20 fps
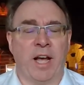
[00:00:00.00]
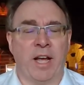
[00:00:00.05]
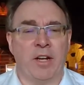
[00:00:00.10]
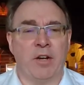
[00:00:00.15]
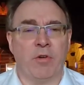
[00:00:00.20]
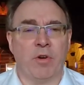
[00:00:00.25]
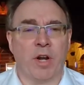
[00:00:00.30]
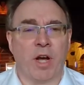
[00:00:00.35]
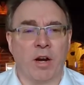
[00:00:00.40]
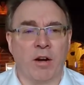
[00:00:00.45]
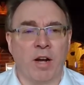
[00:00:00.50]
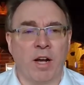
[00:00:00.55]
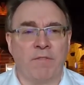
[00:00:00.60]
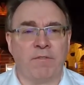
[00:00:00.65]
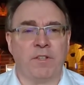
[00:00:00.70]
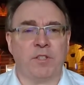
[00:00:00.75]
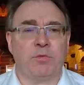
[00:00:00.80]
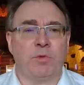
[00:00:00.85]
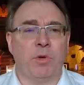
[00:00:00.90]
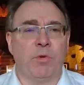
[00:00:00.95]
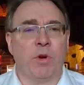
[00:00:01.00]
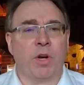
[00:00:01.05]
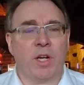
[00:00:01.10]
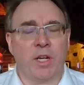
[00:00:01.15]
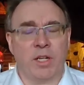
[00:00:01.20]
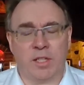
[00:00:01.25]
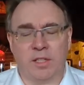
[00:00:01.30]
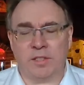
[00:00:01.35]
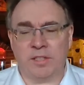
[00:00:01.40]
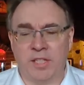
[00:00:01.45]
I know in our office, we
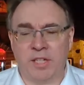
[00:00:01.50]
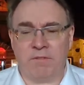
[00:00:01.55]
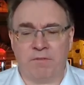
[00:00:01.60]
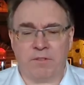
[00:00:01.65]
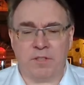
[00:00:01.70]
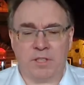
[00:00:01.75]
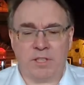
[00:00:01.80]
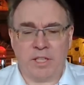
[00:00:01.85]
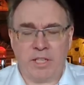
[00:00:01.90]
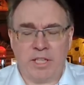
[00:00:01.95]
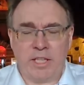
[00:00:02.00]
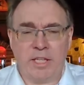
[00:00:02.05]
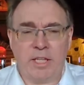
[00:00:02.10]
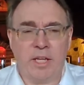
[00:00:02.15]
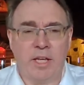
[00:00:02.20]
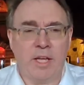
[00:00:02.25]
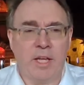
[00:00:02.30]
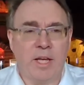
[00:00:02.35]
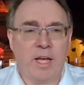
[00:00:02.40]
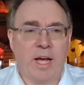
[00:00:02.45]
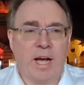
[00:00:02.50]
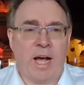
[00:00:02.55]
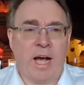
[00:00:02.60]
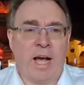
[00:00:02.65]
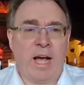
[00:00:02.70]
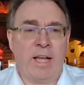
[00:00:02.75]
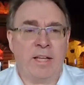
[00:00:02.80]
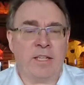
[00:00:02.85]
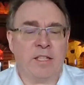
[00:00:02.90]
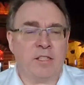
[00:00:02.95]
work a little differently.
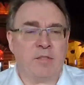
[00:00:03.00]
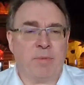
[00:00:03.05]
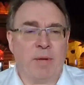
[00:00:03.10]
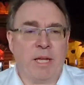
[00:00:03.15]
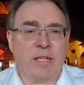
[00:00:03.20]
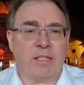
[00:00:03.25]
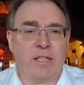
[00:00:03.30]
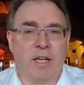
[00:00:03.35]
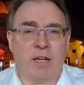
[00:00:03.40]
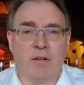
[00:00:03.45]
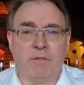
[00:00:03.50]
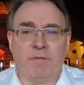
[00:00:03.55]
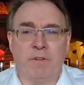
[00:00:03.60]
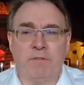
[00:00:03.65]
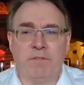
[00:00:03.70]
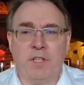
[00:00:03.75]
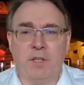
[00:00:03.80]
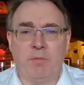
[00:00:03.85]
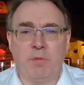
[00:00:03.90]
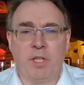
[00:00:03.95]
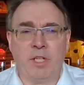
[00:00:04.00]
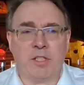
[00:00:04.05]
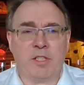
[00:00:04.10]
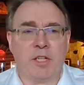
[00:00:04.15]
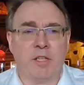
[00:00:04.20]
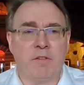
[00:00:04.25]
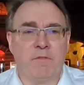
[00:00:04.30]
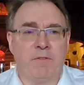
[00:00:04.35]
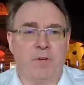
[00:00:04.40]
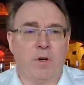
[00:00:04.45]
I can spend 10 or 15
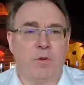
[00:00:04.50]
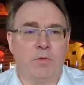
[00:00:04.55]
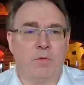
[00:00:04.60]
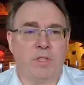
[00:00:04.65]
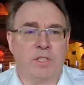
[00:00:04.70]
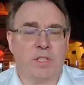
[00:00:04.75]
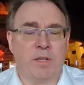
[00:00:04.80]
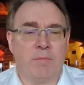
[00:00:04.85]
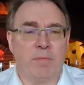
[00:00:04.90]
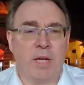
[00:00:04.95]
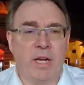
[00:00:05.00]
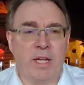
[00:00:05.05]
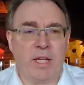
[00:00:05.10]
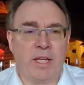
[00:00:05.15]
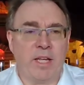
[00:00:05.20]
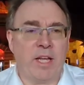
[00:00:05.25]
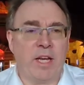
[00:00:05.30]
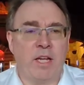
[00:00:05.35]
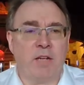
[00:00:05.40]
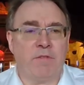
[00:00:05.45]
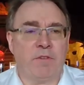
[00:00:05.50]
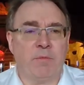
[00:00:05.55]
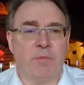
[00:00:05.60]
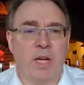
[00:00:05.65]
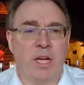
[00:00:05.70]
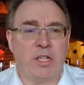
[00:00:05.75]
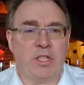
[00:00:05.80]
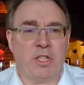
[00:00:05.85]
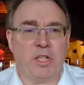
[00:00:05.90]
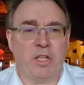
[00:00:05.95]
minutes on the phone with somebody and get
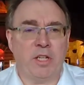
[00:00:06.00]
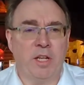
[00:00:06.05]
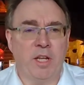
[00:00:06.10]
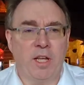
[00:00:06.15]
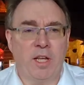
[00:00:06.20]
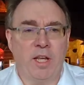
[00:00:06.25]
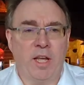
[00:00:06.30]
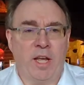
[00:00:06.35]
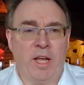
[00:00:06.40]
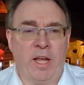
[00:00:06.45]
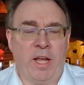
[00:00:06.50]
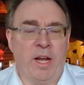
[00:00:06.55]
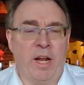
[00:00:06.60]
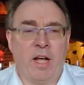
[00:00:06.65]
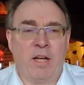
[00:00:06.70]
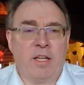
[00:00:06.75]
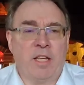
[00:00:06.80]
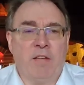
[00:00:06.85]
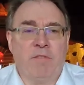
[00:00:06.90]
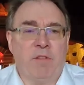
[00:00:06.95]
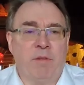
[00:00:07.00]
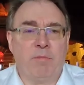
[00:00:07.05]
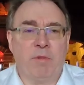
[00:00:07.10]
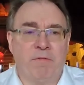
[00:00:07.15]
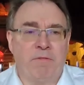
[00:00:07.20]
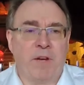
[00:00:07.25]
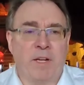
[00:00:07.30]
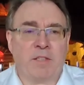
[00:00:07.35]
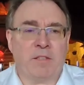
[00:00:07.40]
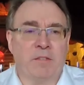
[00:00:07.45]
information, and I'll give
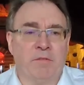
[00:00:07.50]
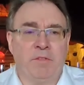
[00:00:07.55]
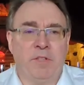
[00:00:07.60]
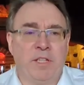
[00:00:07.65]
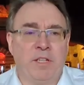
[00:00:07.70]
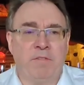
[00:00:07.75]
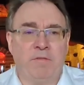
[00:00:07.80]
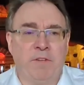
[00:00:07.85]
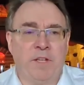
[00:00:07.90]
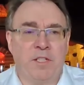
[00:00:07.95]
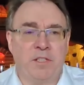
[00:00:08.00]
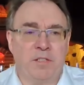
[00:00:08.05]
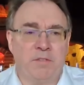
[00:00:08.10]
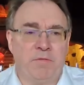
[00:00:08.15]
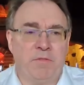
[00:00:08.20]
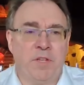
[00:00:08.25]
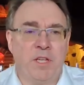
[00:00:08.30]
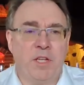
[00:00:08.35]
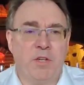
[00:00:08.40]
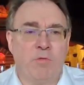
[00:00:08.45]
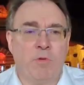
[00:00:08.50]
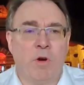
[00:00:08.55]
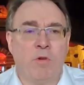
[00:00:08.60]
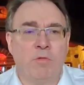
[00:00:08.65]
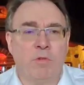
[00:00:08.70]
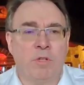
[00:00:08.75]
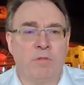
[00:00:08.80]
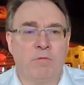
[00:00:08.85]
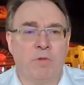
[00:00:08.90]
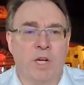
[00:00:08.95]
them effectively a fixed fee
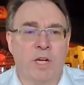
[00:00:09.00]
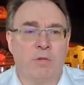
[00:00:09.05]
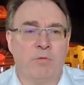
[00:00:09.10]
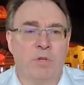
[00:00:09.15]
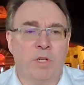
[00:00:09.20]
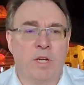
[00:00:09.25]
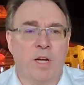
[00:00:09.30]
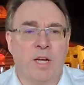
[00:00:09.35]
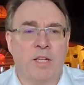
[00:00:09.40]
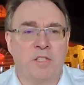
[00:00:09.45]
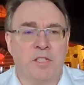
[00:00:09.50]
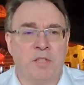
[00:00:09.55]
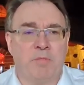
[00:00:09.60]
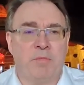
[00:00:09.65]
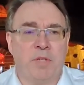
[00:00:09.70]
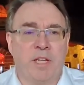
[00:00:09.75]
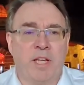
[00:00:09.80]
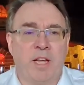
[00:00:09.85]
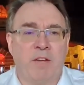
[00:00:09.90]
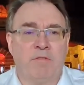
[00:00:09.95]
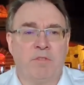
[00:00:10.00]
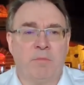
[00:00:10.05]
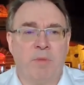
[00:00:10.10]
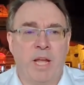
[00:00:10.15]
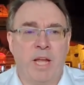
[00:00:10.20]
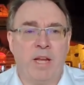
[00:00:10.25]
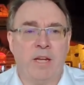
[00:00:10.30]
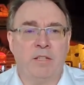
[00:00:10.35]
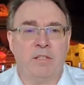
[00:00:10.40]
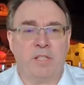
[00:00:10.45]
quote of what it will cost them to get
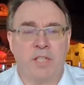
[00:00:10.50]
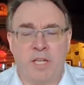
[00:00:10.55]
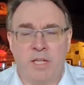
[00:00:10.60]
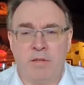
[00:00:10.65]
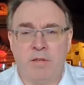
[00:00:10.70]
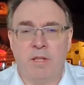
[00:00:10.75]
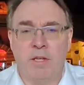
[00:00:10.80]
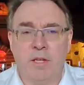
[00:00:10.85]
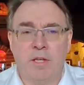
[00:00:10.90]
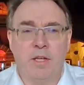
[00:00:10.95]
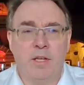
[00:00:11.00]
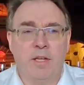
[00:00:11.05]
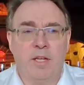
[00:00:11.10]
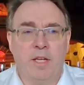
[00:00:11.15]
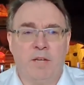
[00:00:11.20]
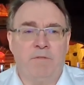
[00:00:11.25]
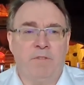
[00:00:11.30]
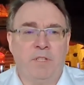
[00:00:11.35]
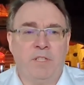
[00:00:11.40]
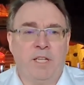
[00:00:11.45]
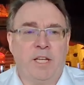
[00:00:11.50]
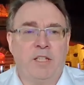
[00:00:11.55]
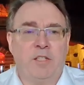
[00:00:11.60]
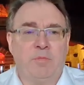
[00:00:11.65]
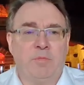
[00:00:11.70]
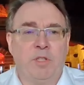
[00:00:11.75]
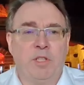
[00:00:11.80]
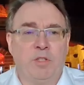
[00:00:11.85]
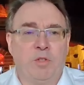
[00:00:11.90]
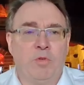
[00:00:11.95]
from A to Z. If it
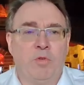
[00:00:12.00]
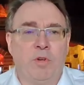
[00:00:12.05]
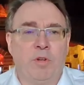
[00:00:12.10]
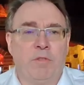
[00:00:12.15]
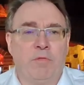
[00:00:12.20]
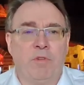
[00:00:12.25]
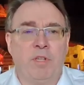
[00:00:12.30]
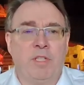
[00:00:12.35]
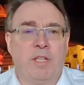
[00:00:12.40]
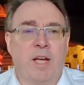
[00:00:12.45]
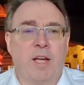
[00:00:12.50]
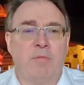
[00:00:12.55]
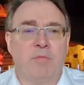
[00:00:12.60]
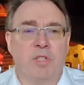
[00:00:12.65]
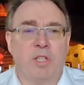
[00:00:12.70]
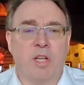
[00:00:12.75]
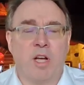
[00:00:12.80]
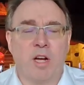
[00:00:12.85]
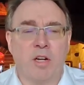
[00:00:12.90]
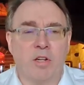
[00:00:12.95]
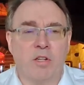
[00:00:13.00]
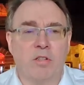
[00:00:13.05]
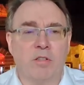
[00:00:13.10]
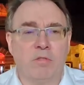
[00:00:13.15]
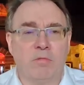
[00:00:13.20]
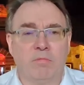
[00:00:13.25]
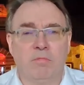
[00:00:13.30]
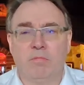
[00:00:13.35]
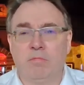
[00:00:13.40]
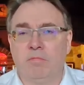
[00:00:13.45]
takes me two or three times
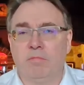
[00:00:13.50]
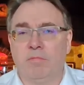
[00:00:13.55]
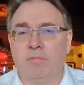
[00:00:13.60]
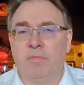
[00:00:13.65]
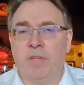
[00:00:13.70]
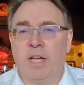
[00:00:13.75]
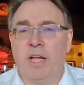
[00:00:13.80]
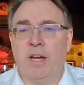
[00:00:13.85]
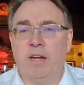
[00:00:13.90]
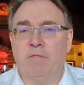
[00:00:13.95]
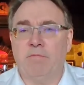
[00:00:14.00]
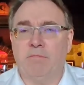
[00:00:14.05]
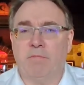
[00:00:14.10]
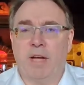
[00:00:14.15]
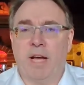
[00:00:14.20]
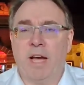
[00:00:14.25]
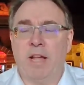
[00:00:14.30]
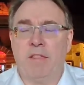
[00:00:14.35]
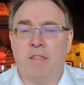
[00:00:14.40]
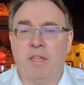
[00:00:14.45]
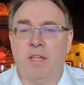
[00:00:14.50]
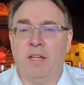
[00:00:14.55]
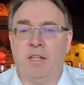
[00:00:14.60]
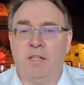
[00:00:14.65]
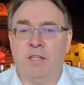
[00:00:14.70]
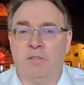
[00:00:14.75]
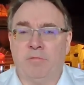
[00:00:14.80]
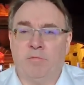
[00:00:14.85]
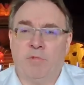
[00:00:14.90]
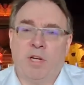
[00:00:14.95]
longer than I
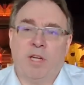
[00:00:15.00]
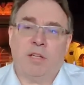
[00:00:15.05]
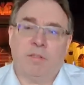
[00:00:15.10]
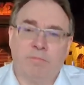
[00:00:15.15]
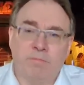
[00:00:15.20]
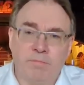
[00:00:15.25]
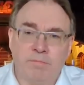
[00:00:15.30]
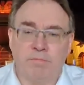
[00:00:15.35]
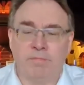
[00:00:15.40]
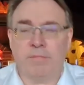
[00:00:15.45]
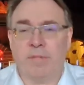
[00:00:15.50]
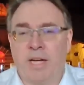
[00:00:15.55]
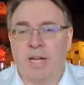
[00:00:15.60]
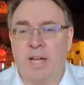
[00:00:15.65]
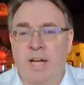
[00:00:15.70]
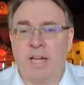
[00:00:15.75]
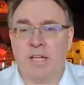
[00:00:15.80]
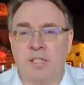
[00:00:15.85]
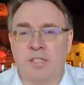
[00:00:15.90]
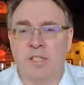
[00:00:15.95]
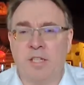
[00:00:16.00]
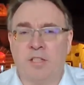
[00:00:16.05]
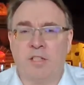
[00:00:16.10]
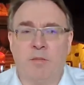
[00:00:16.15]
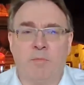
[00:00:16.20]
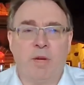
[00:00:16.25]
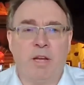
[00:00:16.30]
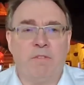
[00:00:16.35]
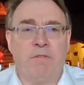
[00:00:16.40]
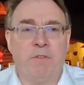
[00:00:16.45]
think it, well, I
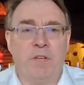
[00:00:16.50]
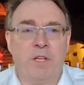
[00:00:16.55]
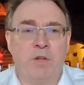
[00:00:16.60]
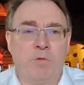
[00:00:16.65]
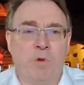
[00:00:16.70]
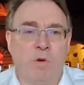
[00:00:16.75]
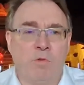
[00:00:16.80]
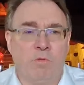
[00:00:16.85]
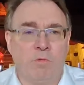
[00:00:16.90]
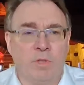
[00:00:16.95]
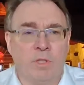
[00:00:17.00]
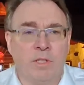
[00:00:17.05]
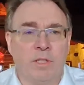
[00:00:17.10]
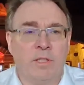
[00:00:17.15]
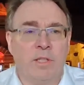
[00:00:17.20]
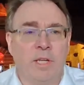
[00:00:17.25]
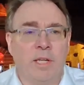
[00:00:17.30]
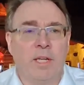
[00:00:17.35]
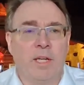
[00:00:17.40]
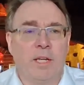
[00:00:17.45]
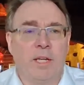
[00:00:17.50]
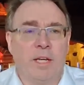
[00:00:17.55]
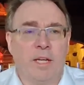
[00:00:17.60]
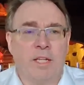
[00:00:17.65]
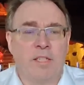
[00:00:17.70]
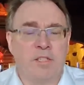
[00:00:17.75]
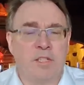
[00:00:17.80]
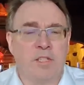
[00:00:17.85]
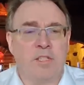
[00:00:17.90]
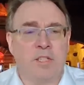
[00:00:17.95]
stick to my fee quote. It's
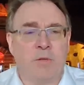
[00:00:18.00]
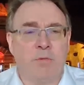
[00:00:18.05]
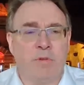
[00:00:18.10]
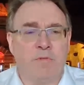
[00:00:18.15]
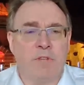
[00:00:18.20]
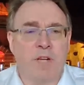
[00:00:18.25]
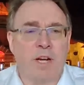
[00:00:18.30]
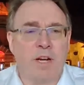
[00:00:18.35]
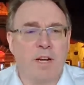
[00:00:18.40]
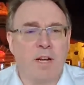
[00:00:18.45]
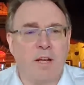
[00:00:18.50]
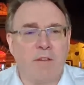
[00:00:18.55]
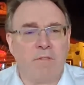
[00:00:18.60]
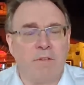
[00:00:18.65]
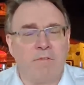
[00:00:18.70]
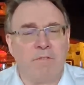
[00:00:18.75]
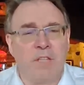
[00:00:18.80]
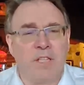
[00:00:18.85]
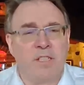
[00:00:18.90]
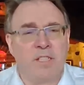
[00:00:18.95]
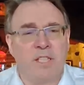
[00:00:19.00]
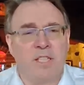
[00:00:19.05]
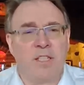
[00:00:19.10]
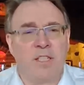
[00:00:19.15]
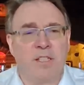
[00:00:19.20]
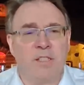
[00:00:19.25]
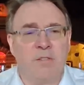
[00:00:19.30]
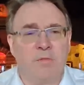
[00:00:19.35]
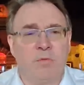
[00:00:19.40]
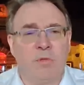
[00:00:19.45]
just that we've done enough of these
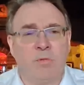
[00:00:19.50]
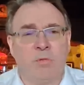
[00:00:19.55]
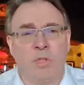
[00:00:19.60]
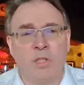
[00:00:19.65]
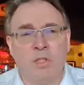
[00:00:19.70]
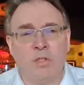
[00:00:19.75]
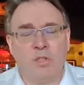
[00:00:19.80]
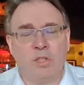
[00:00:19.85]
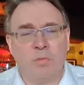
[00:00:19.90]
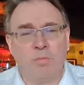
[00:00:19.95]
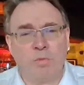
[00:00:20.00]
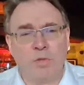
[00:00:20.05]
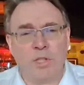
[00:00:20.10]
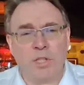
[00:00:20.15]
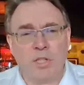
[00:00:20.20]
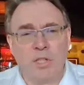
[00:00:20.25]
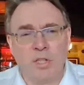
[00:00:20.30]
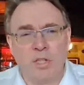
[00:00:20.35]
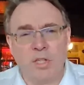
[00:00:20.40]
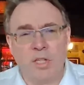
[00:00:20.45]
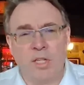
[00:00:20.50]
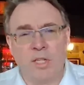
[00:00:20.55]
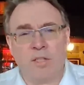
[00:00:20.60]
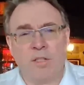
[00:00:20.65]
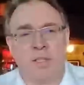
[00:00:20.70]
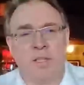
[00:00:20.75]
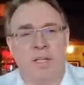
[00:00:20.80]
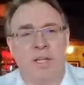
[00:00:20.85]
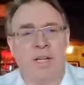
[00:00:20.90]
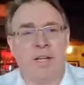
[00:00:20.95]
deals. We're usually pretty good
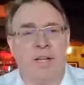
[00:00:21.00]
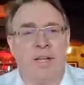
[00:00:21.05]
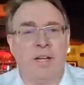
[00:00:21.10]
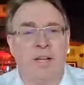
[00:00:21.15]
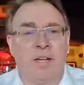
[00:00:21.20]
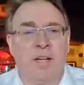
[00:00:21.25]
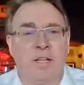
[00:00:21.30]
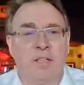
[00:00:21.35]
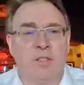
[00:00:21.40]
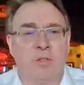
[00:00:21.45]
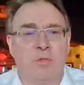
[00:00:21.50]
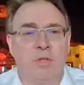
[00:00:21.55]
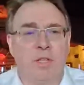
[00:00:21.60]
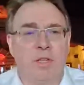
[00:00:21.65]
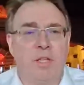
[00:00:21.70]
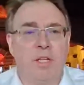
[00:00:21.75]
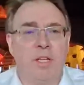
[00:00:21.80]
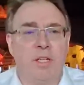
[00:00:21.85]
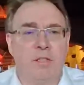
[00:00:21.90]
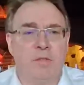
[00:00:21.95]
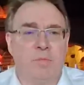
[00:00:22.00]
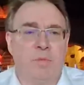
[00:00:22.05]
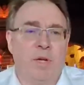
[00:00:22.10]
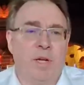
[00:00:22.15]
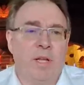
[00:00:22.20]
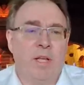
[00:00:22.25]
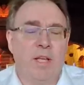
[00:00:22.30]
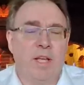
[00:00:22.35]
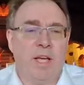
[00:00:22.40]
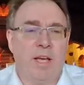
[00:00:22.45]
at doing things.
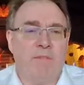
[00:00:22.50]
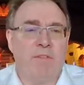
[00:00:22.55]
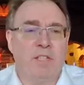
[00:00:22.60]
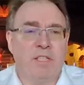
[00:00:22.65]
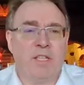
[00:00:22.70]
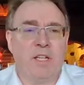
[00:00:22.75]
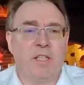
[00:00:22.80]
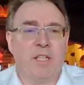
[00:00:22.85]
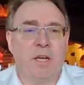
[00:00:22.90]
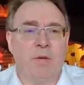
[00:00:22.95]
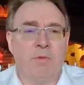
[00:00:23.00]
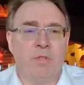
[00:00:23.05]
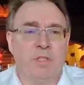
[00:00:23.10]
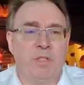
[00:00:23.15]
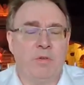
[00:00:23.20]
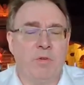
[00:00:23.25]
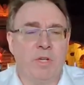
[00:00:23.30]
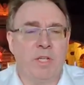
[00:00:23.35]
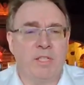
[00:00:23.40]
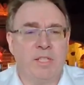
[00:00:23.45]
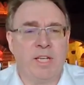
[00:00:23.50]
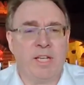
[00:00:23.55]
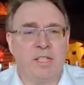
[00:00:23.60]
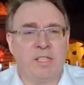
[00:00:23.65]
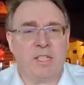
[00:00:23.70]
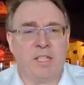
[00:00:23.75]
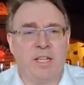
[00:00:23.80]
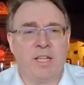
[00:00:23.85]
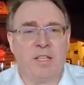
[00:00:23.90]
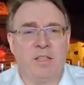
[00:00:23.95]
But having said that, we do what it
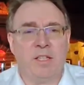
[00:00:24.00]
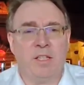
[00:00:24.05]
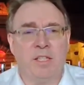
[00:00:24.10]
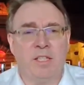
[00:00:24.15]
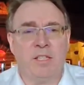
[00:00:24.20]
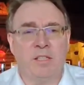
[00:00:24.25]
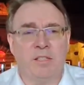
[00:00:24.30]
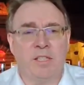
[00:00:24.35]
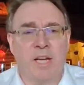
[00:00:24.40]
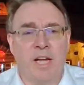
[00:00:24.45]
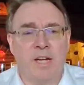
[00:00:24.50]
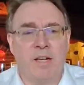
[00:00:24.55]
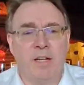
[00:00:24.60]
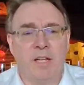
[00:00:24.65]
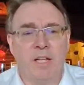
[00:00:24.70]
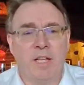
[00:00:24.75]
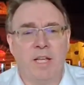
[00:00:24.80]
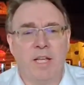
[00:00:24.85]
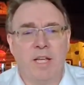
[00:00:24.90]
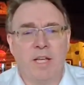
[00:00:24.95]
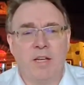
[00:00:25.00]
takes to get the deal done.